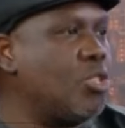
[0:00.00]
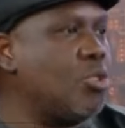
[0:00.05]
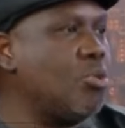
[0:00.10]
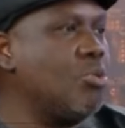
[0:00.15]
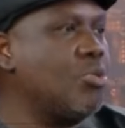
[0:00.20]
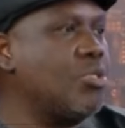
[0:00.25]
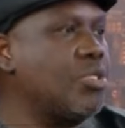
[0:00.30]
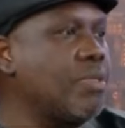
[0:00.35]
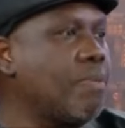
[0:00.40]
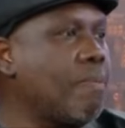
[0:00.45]
he will
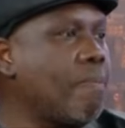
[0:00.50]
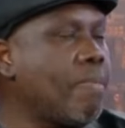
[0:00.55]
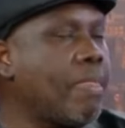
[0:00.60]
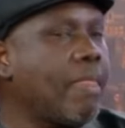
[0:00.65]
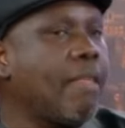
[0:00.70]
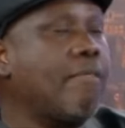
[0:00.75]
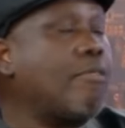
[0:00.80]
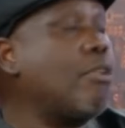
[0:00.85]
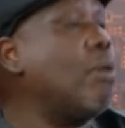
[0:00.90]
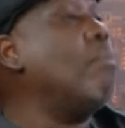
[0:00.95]
choose
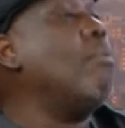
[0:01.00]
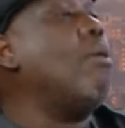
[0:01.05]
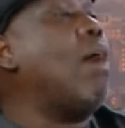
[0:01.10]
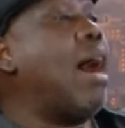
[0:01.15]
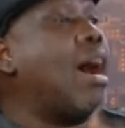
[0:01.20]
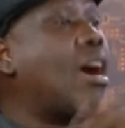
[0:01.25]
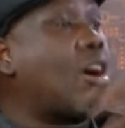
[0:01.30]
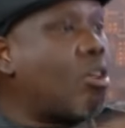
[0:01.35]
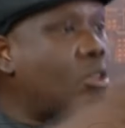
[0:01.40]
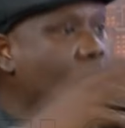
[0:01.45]

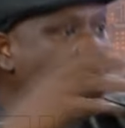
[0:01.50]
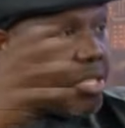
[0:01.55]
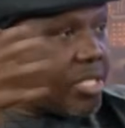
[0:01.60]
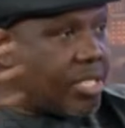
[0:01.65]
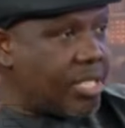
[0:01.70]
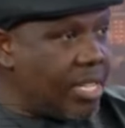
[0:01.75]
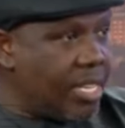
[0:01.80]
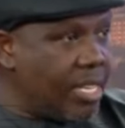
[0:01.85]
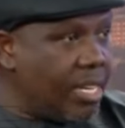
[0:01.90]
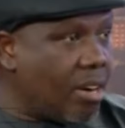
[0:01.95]
from
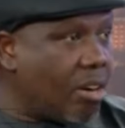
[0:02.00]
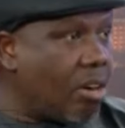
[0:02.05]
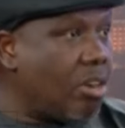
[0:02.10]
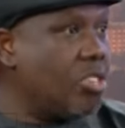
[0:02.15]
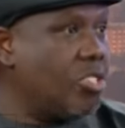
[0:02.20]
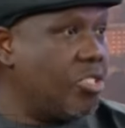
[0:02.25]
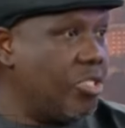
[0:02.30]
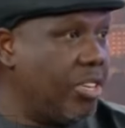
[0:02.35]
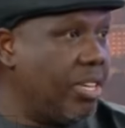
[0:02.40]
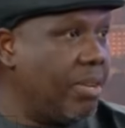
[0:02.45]
across the
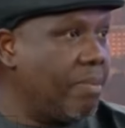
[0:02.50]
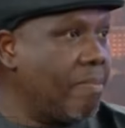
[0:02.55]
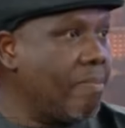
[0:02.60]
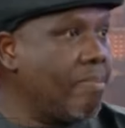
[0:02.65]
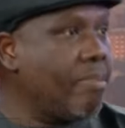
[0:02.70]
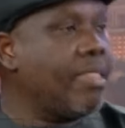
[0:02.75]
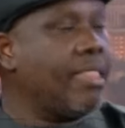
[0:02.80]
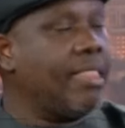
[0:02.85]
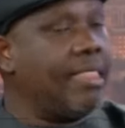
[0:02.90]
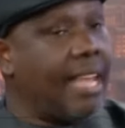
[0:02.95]
country
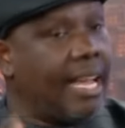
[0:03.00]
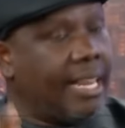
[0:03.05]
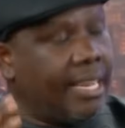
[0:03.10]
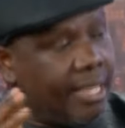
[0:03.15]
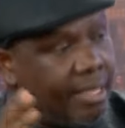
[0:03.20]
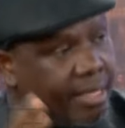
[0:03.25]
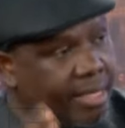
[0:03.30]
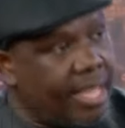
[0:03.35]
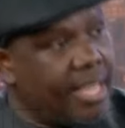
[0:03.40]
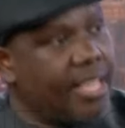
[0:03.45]

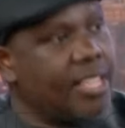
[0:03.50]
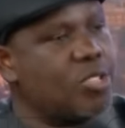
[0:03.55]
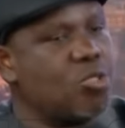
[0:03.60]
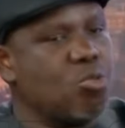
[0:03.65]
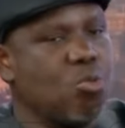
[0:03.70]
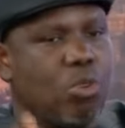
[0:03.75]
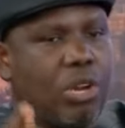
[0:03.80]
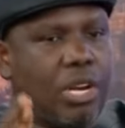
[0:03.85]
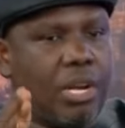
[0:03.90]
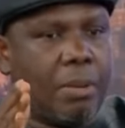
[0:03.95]
that he
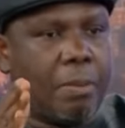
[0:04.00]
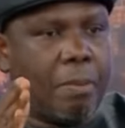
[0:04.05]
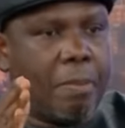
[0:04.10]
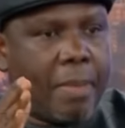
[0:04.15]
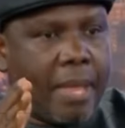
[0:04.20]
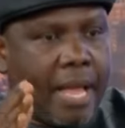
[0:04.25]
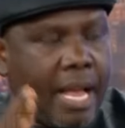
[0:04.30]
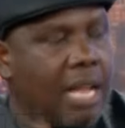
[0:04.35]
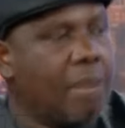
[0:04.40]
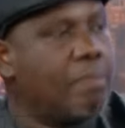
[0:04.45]
thinks will
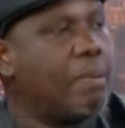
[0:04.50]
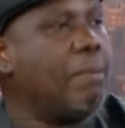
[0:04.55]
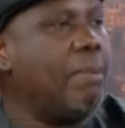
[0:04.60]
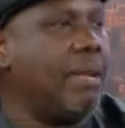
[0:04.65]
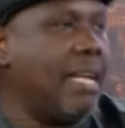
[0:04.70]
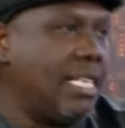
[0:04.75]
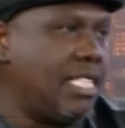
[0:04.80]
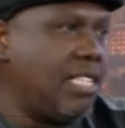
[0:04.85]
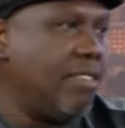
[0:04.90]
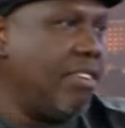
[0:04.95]
help
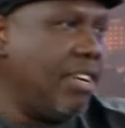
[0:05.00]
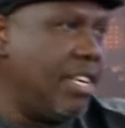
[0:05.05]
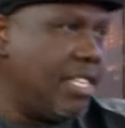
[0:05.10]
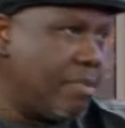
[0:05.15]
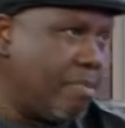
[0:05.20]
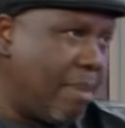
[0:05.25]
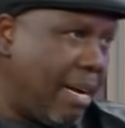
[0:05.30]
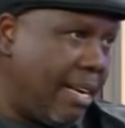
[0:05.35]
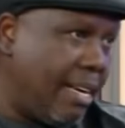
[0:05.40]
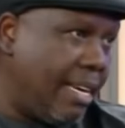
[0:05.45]
him in achieving
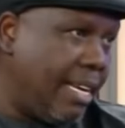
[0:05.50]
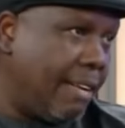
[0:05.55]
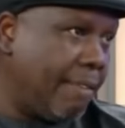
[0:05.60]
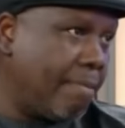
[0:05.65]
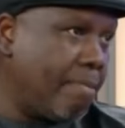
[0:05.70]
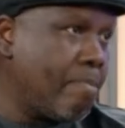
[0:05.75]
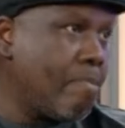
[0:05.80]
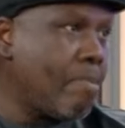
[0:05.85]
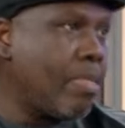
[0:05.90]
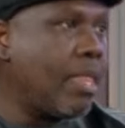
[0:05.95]
his
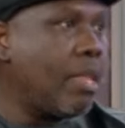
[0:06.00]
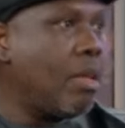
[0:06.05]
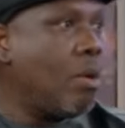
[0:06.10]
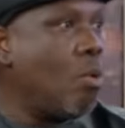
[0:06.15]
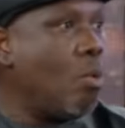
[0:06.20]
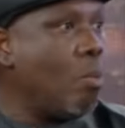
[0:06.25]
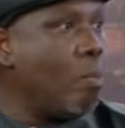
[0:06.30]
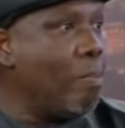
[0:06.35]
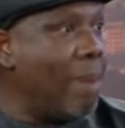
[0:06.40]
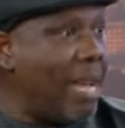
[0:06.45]
mandate.
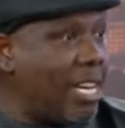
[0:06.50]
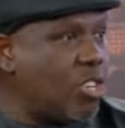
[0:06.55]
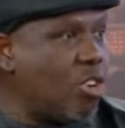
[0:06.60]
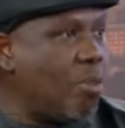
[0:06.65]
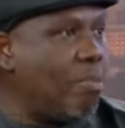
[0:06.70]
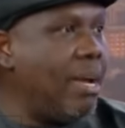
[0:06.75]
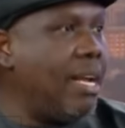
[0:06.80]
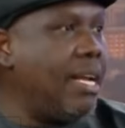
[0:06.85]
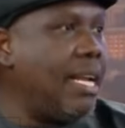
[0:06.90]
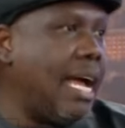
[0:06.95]

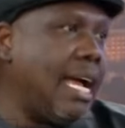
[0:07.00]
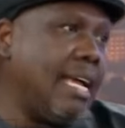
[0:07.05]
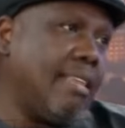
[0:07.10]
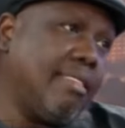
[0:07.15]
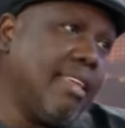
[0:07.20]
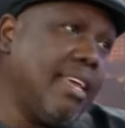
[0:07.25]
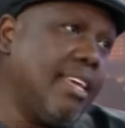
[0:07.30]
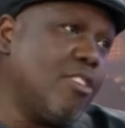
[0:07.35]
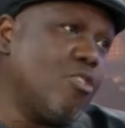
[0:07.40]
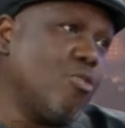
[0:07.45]
Measurement,
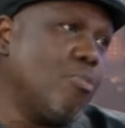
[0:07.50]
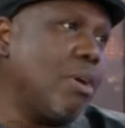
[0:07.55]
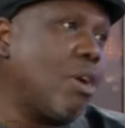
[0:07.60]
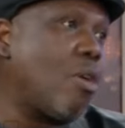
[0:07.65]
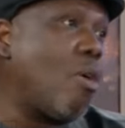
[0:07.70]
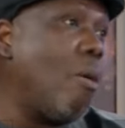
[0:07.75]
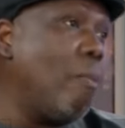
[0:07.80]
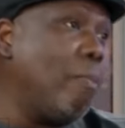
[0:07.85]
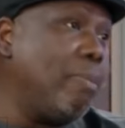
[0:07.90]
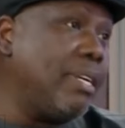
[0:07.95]
I think, should
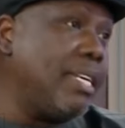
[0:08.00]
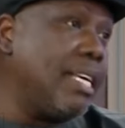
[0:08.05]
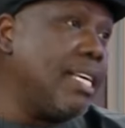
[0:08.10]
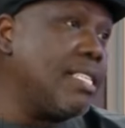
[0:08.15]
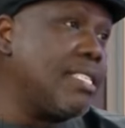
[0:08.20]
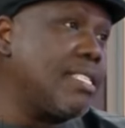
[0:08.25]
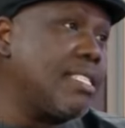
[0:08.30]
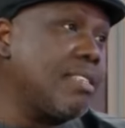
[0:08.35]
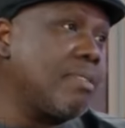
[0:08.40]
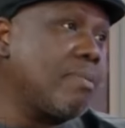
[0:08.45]
be
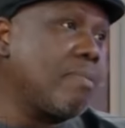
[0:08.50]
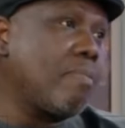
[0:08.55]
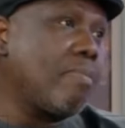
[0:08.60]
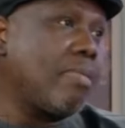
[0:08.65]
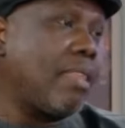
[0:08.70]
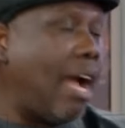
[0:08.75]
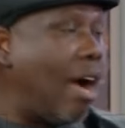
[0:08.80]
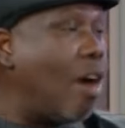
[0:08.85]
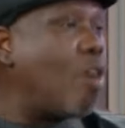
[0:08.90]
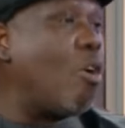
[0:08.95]
competence
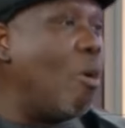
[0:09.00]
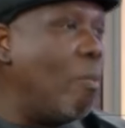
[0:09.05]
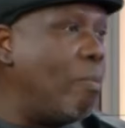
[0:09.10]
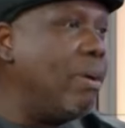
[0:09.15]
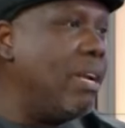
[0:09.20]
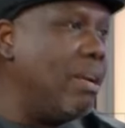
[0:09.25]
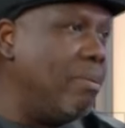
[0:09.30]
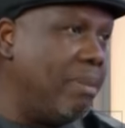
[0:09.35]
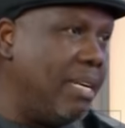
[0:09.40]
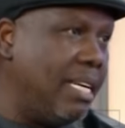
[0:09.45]
and
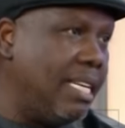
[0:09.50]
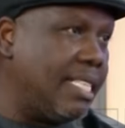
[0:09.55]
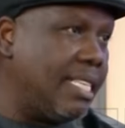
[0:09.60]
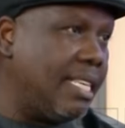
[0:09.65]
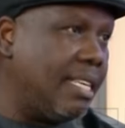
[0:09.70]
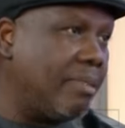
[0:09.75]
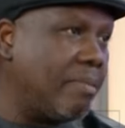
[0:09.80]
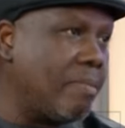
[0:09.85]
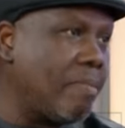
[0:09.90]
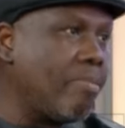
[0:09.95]

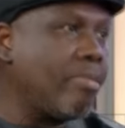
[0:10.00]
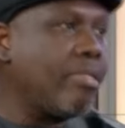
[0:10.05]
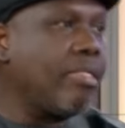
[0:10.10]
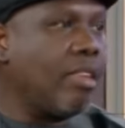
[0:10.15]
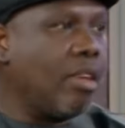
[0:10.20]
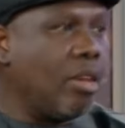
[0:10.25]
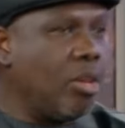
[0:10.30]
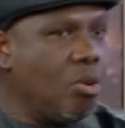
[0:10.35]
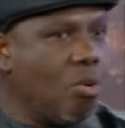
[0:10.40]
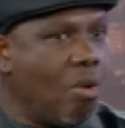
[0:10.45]
compatibility.
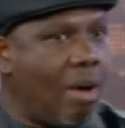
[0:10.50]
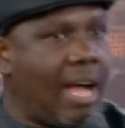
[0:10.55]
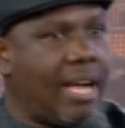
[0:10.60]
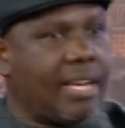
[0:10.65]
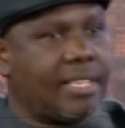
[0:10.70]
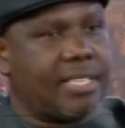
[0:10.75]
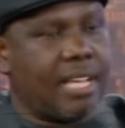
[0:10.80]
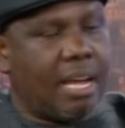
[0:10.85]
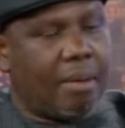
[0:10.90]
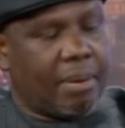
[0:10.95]
You
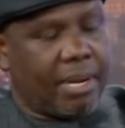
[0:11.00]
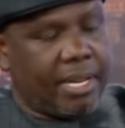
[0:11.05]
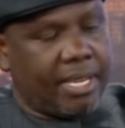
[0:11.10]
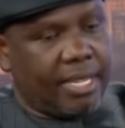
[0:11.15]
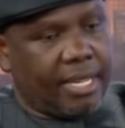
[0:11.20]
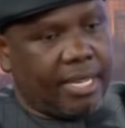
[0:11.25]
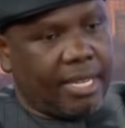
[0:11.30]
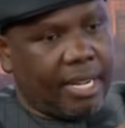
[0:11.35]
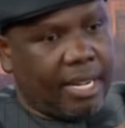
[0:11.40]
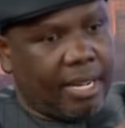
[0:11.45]
asked
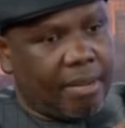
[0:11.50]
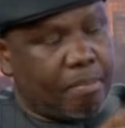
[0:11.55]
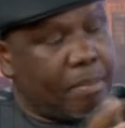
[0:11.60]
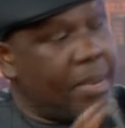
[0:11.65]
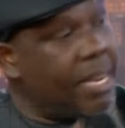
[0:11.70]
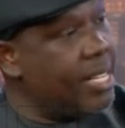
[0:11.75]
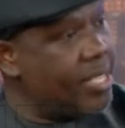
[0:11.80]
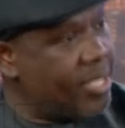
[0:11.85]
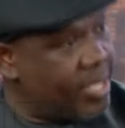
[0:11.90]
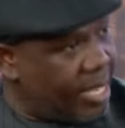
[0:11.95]
about the
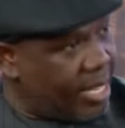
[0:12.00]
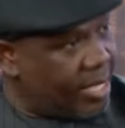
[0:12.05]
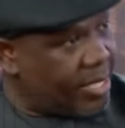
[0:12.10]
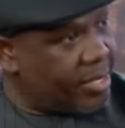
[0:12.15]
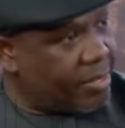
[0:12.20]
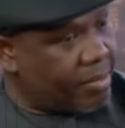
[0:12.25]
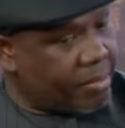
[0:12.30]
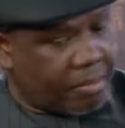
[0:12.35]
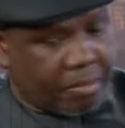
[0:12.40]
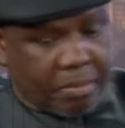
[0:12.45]

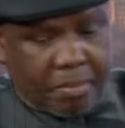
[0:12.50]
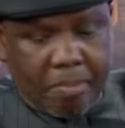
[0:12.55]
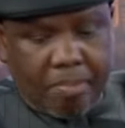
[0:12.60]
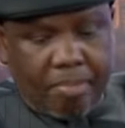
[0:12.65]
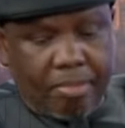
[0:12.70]
ministers.